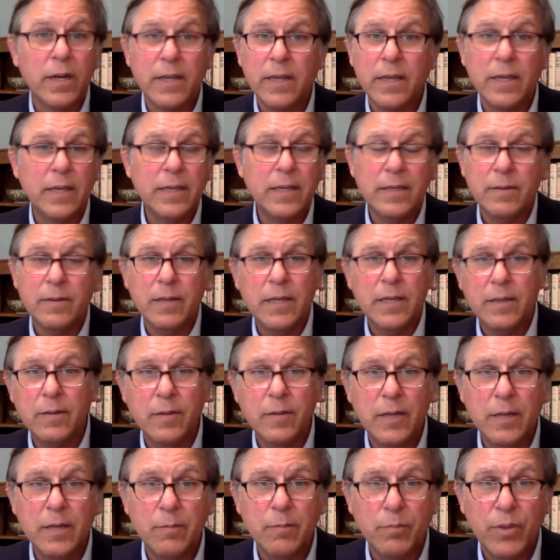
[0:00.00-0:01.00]

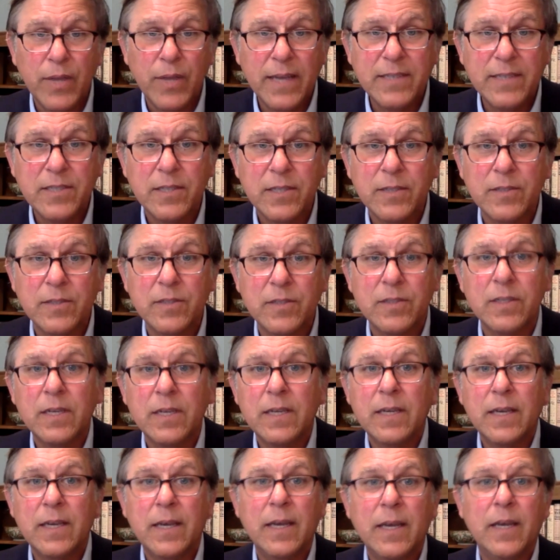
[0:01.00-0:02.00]
In Pleasance,
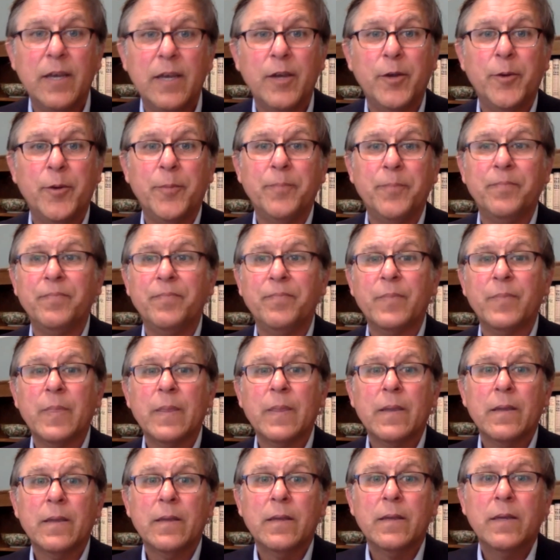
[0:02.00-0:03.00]
in
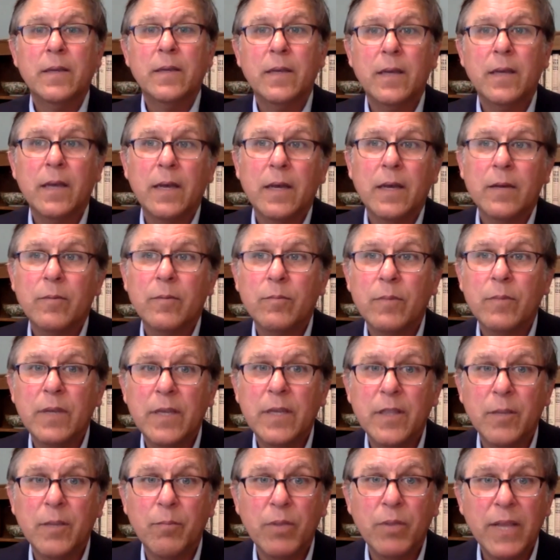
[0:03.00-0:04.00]

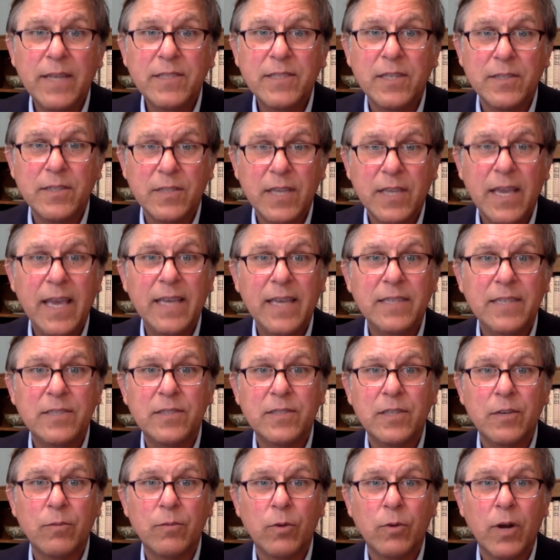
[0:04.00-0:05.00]
the Pleasance case,
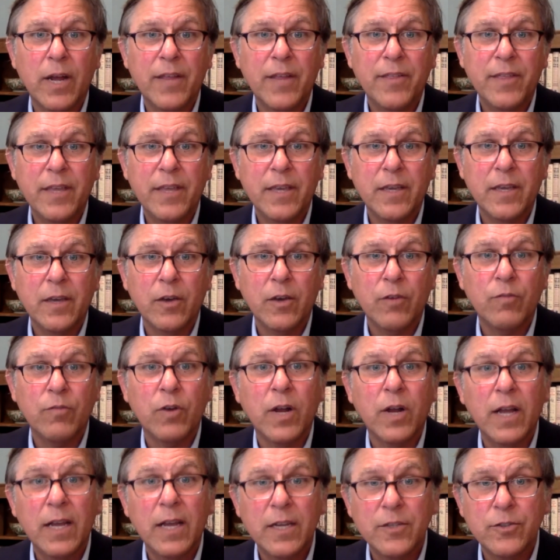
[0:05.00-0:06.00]
there were, I think, over
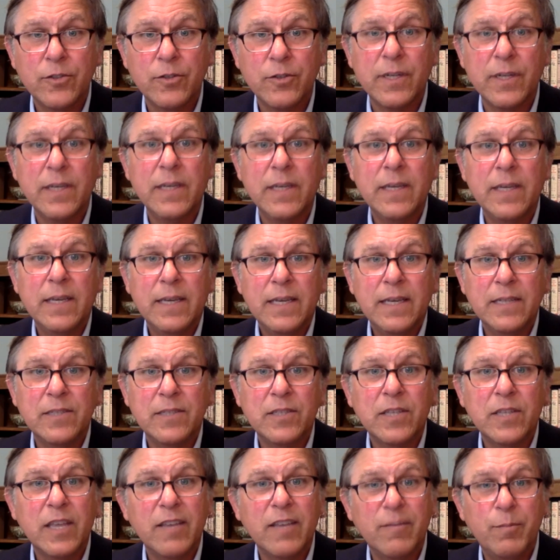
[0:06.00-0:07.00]
100
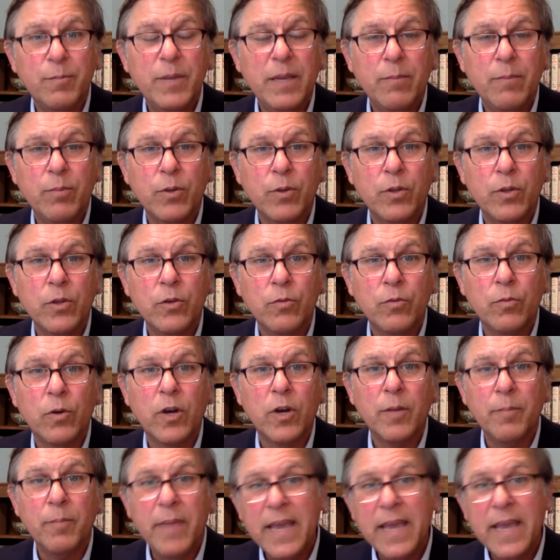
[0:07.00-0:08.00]
enslaved people who
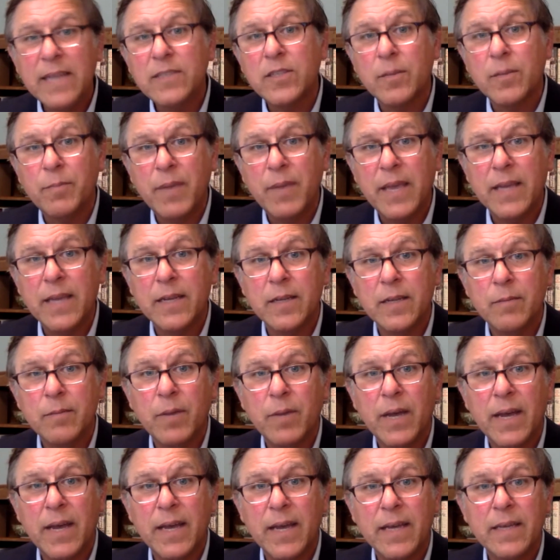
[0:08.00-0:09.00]
were emancipated
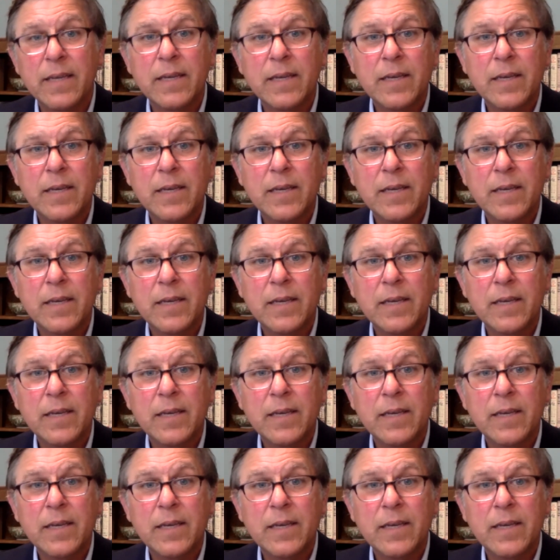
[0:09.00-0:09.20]
by